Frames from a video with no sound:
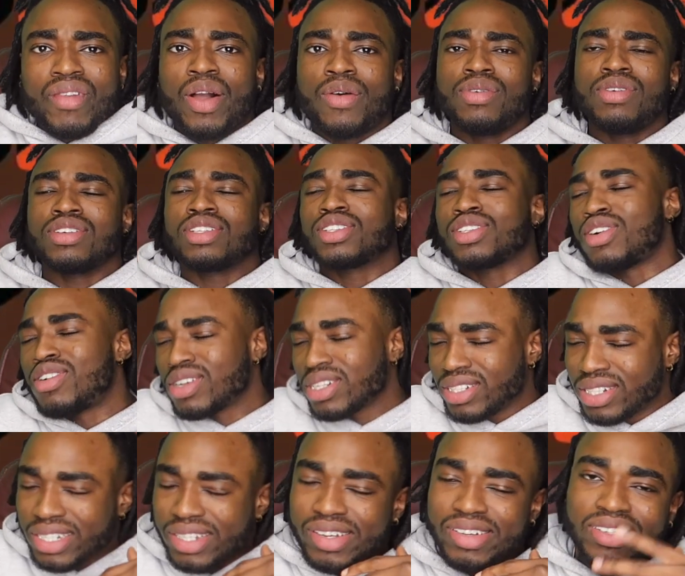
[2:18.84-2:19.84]
We was
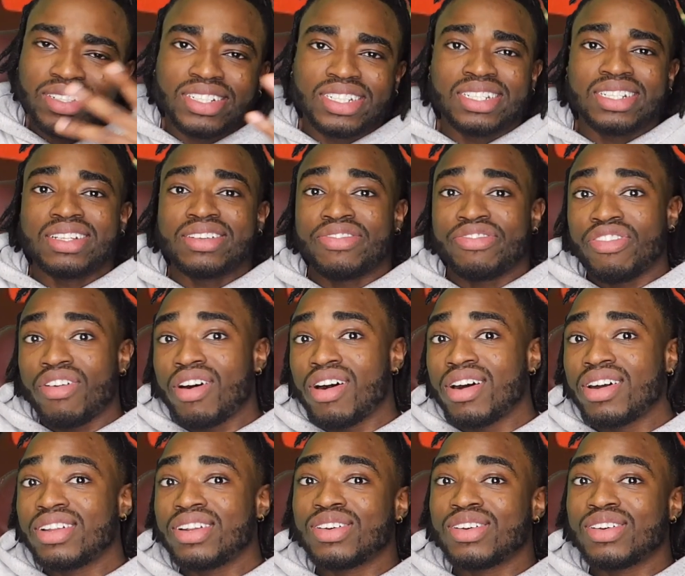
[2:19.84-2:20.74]
talking, she didn't fall,